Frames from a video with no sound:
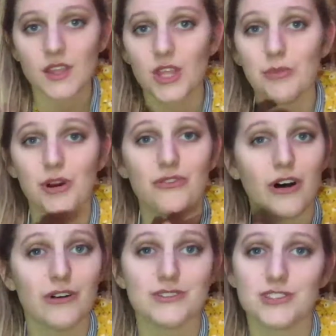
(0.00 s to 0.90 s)
The book
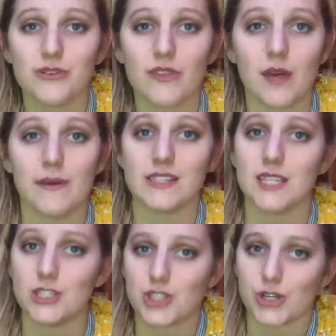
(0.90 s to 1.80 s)
follows the two of them as they
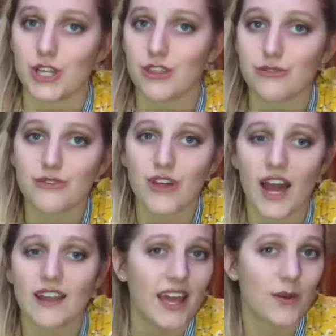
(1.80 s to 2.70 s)
journey through
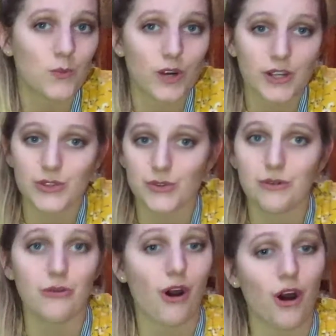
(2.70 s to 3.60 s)
that and work
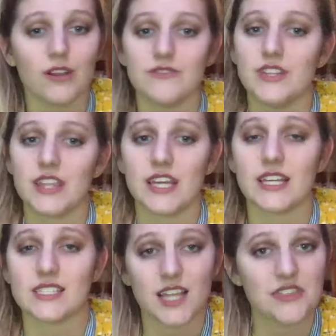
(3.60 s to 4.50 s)
through all of the
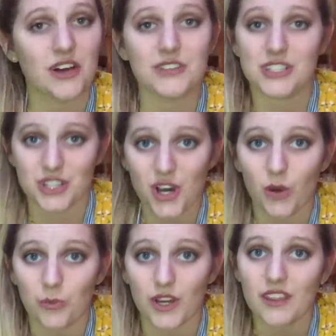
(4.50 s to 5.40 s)
things that they'll need to
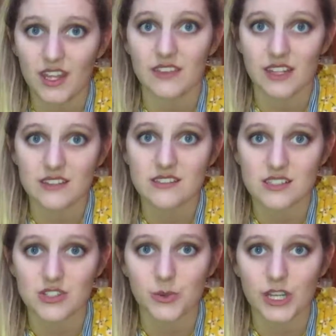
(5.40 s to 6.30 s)
cope with in this
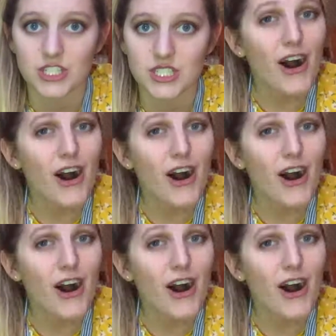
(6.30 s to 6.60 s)
situation.